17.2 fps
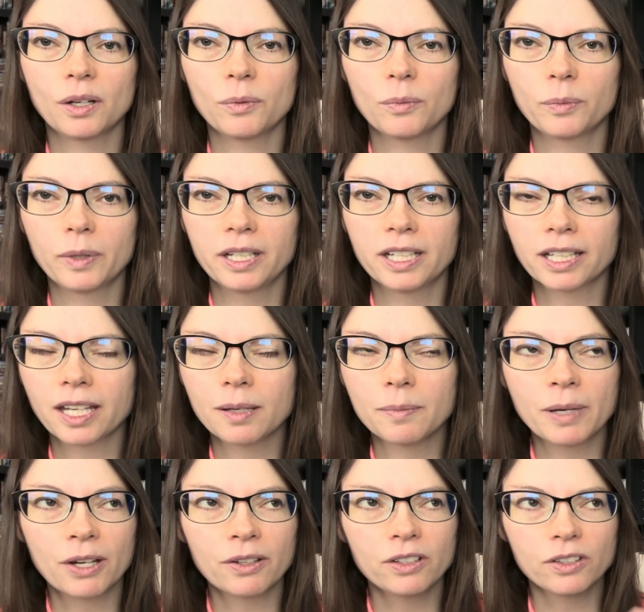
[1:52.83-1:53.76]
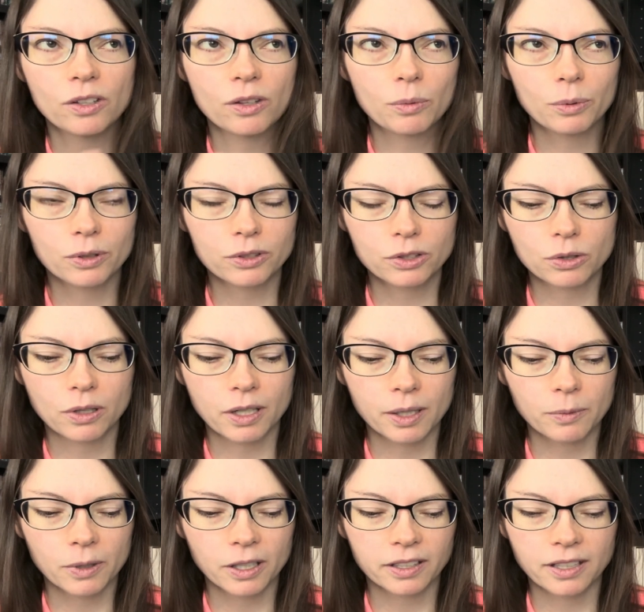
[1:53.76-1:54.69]
When it came out into the bookstore I
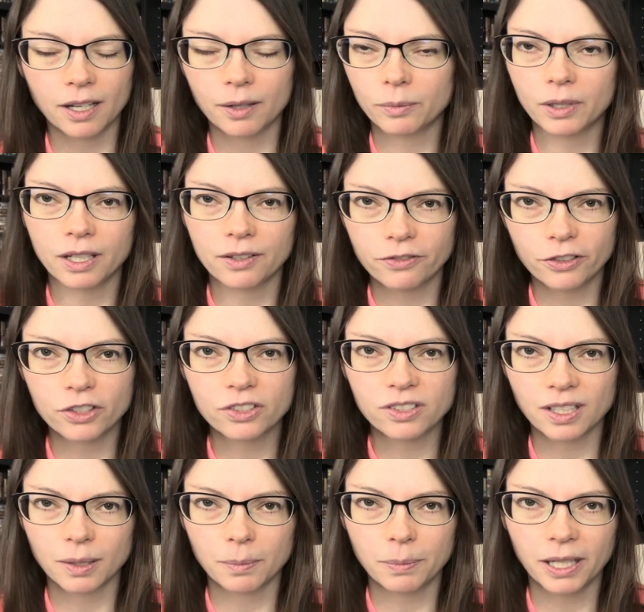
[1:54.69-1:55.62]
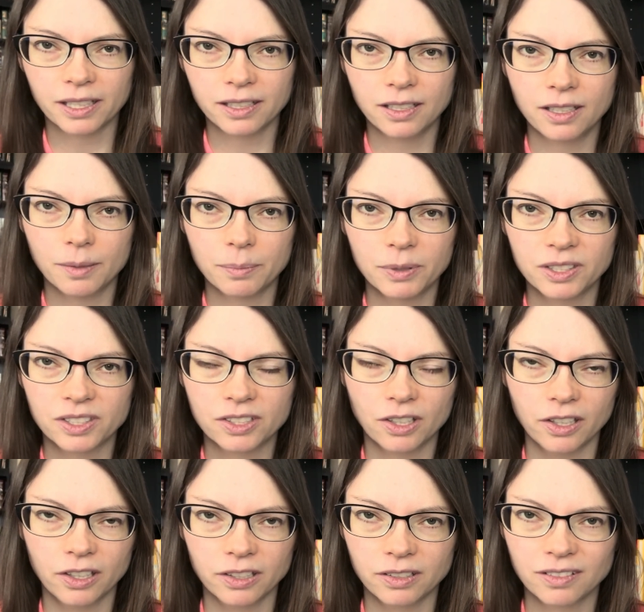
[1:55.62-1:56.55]
worked at, when I first, picked it up and
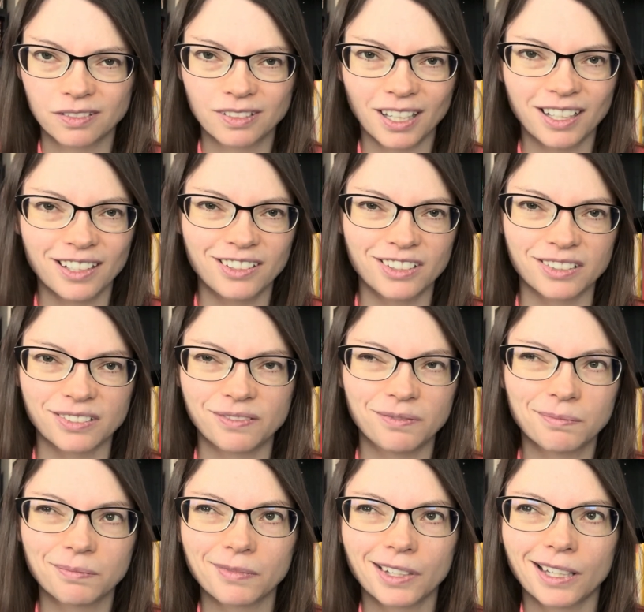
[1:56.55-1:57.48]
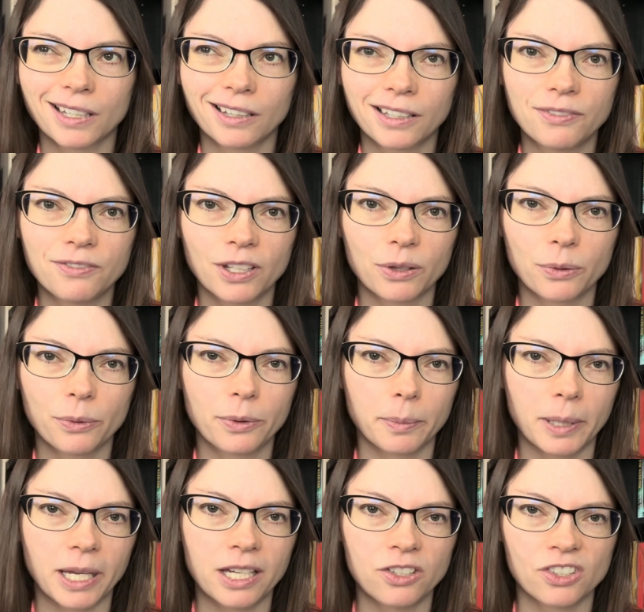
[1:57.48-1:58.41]
started kind of just, leafing through the
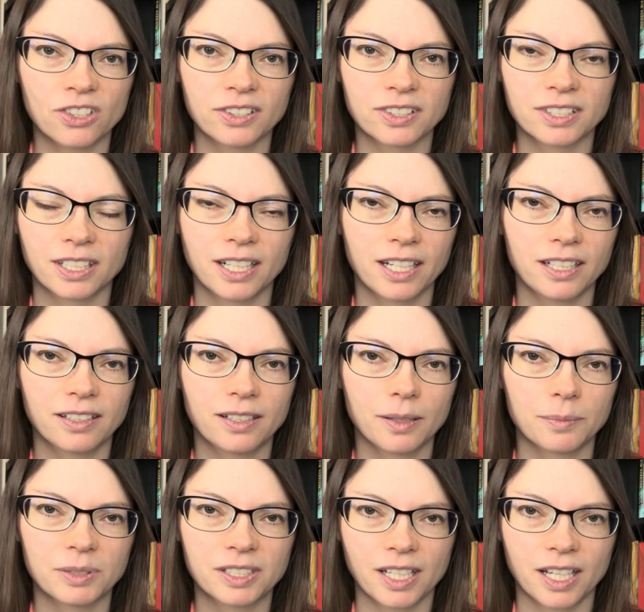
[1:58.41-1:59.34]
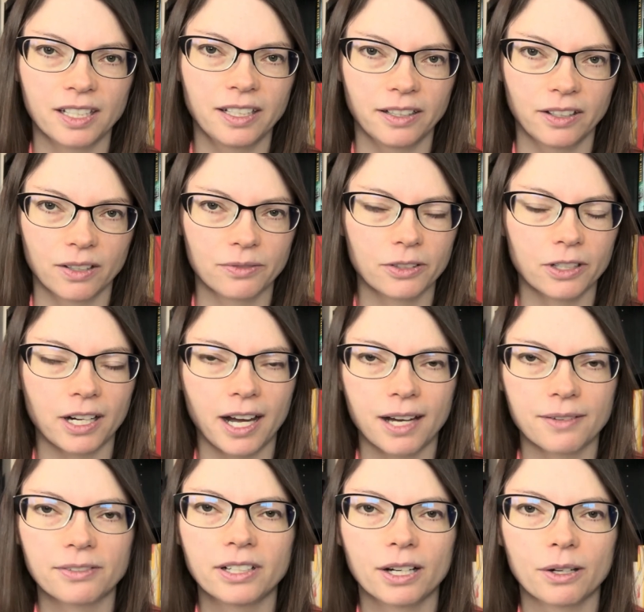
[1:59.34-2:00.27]
pages and ended up standing there for a
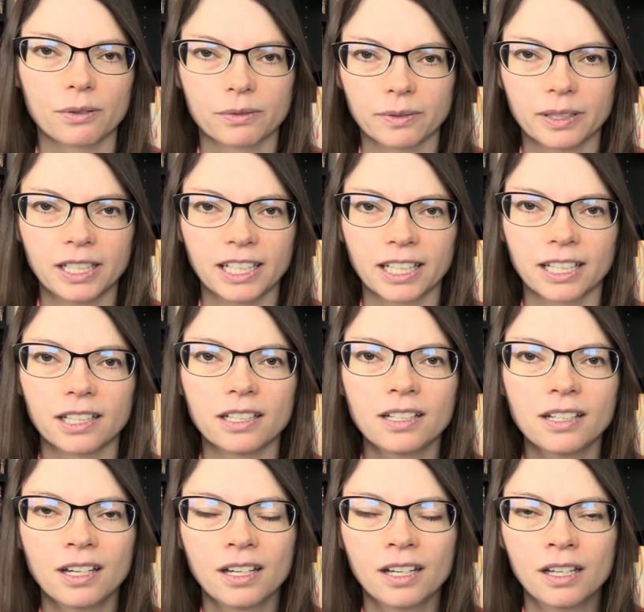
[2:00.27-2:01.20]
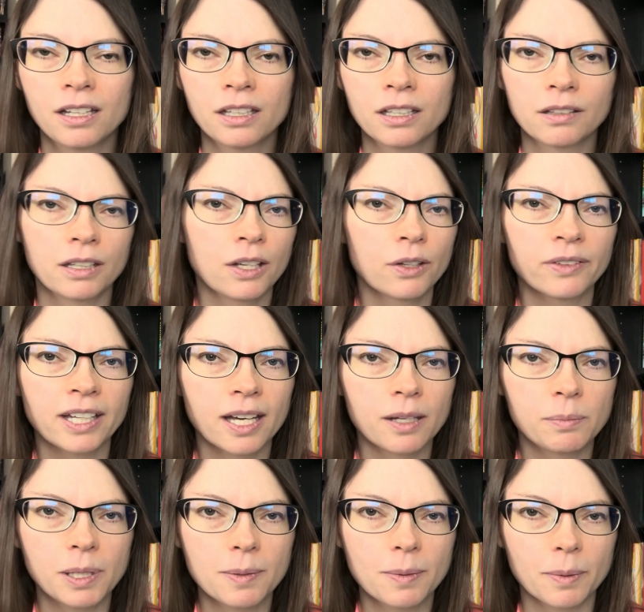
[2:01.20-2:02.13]
half an hour reading it, they only
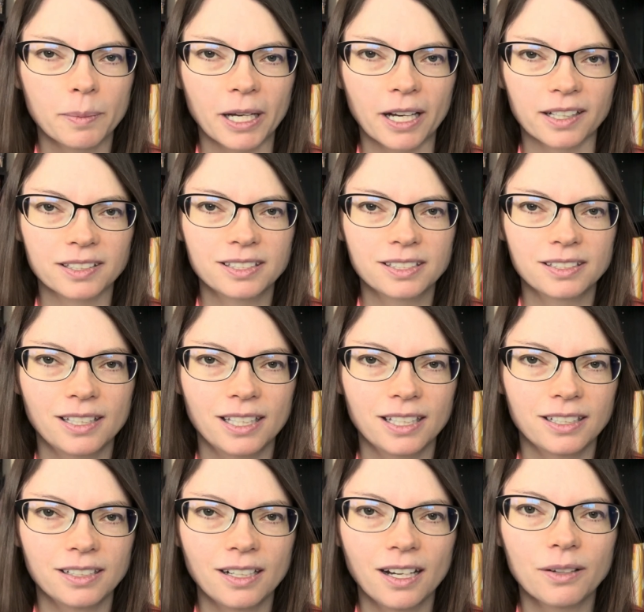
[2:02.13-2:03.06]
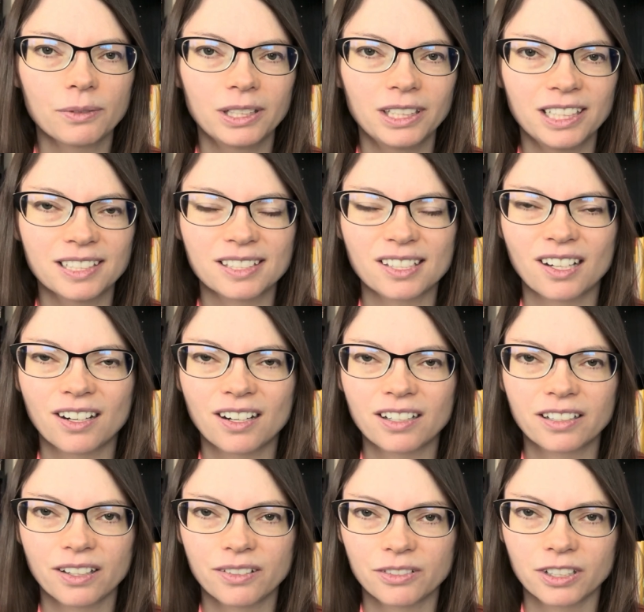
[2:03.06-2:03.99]
had paperbacks. did not release the
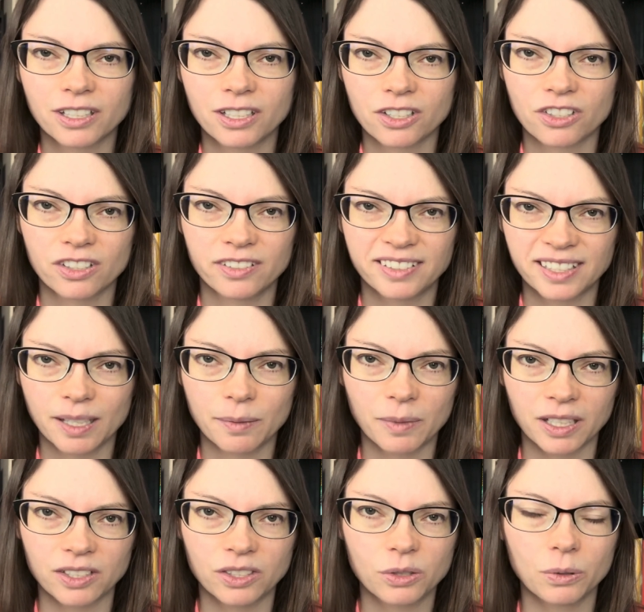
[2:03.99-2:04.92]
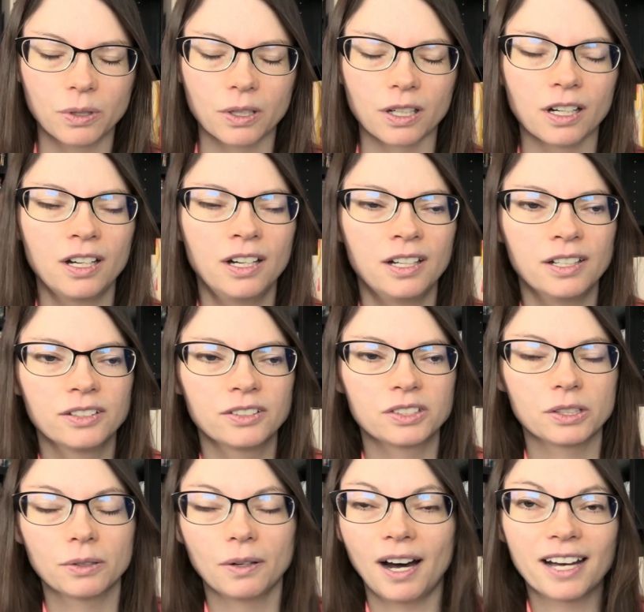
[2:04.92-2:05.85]
hardcover editions at my store.
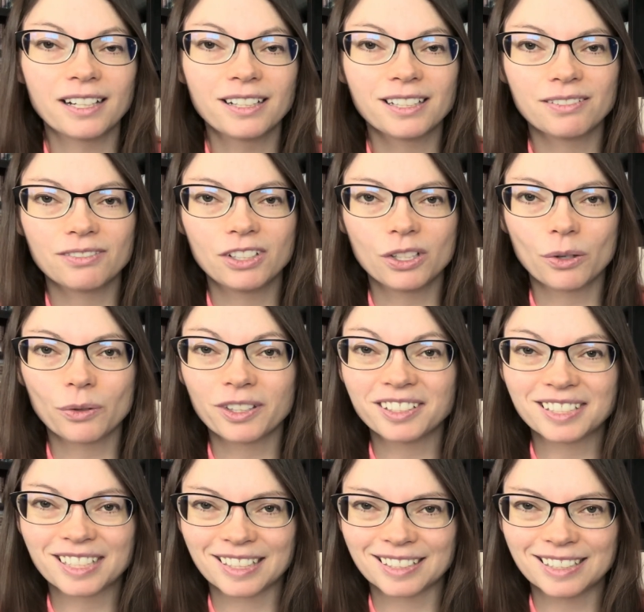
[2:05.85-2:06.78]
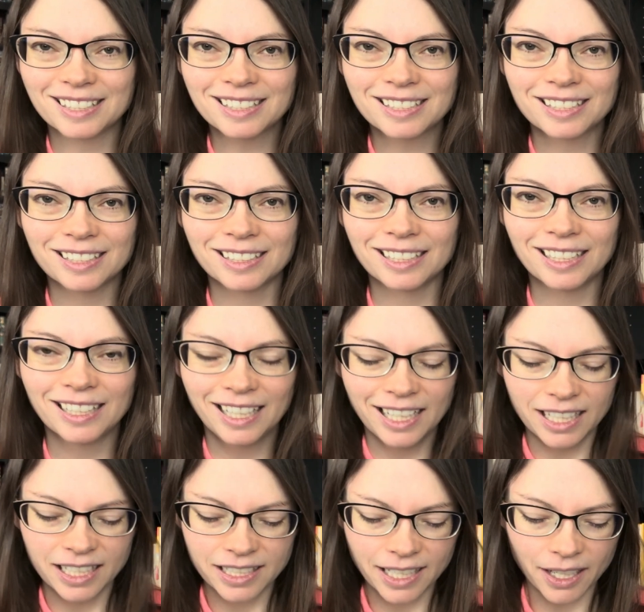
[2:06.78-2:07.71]
So I didn't even know these existed.
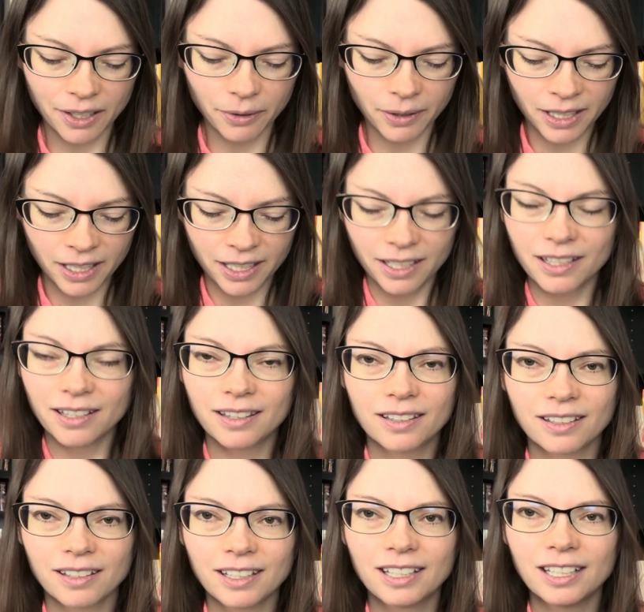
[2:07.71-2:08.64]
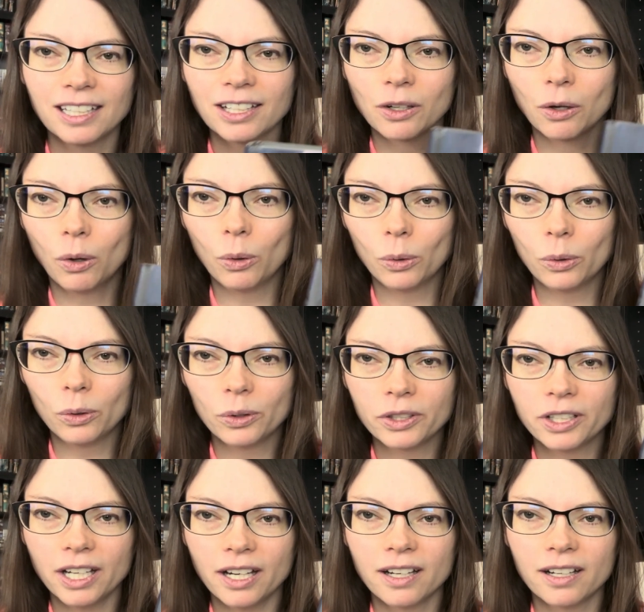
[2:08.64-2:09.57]
Now, getting a
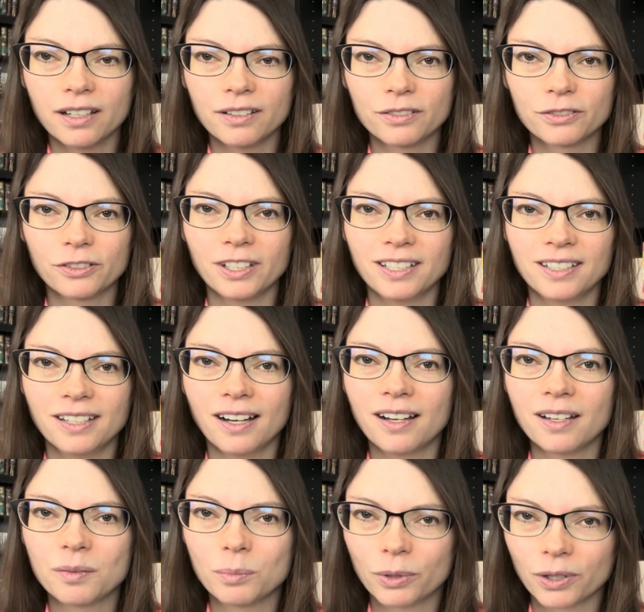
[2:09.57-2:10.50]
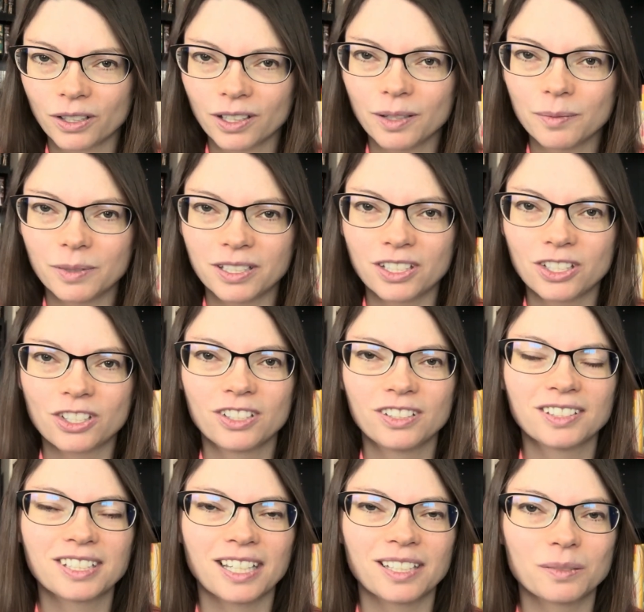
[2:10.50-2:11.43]
hold of non-book club
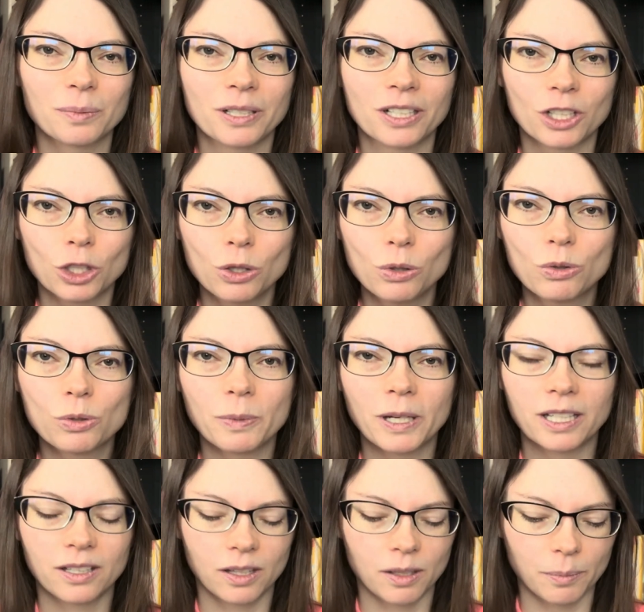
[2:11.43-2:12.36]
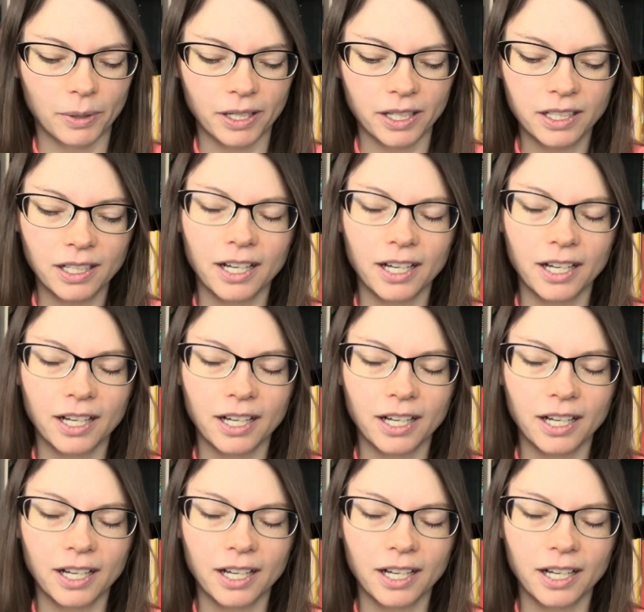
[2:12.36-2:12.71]
editions has been a huge pain in the butt.